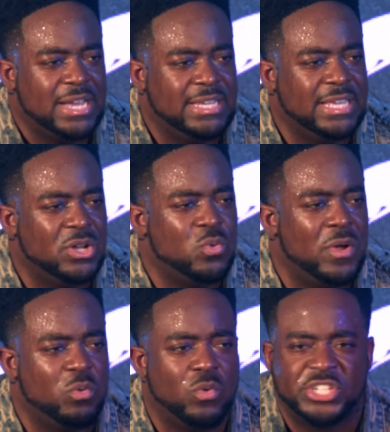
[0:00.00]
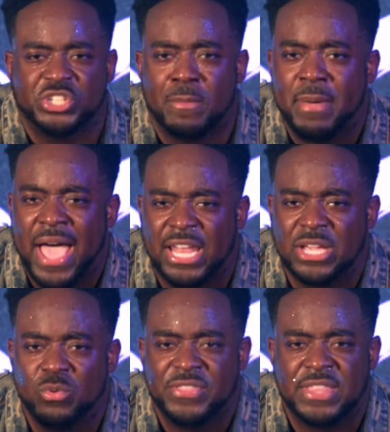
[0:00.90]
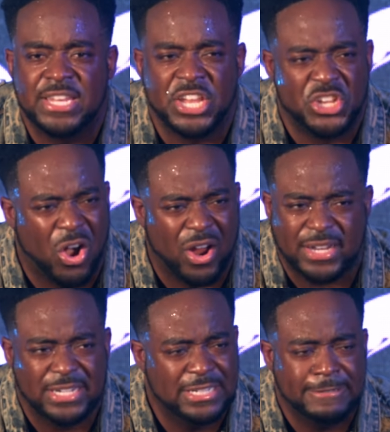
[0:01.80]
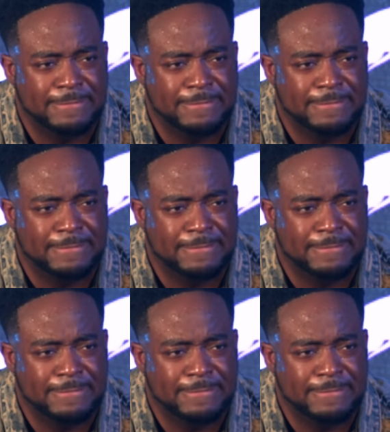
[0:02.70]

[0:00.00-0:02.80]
to deal with what you're battling with in the dark.